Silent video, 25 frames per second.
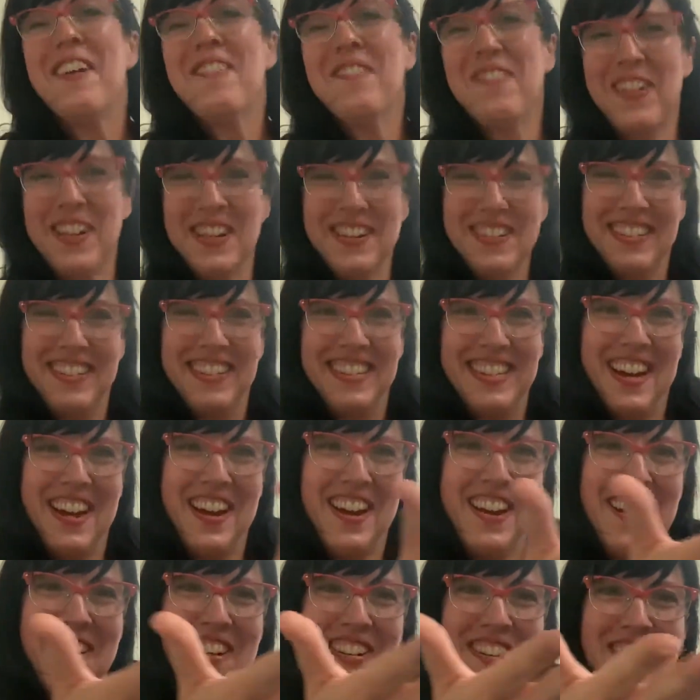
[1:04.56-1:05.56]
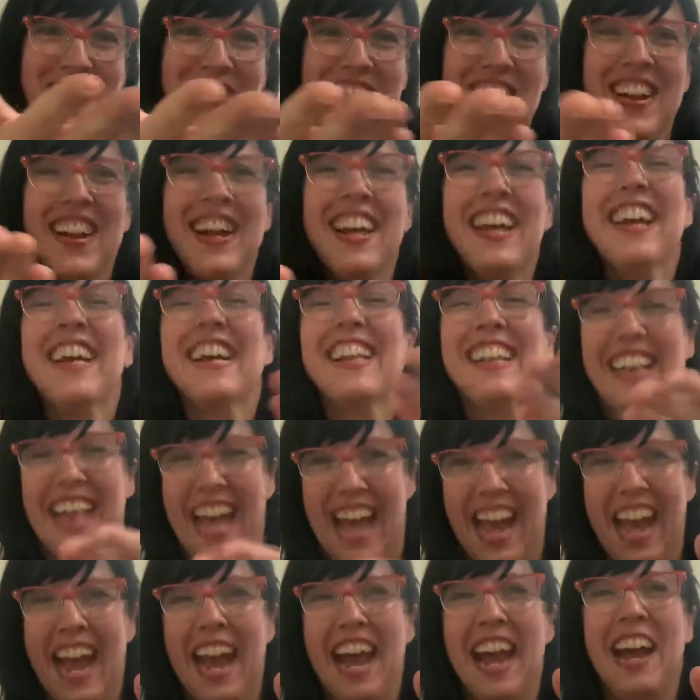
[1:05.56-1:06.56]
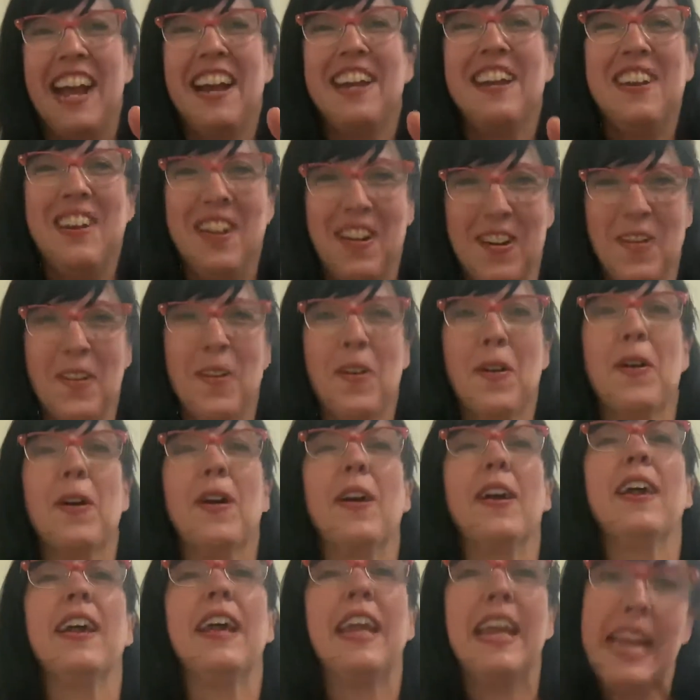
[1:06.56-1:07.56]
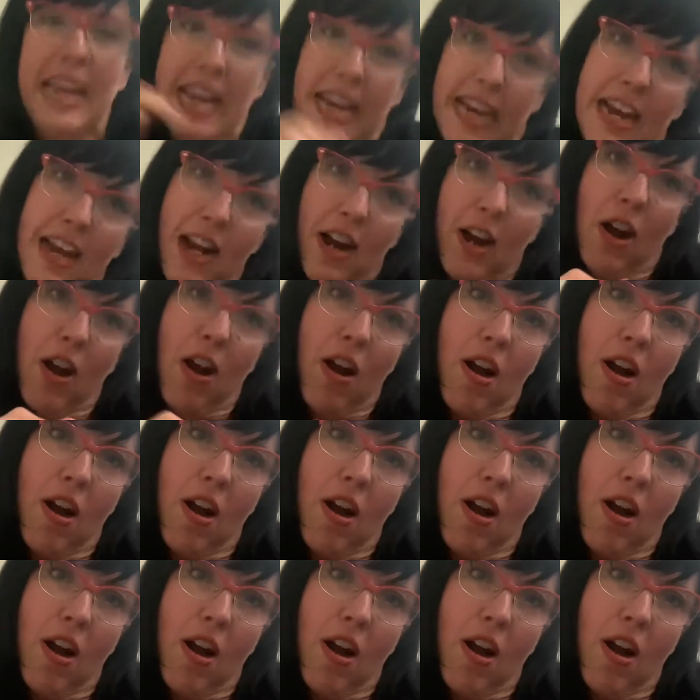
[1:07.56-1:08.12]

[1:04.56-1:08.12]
We're so glad you're here.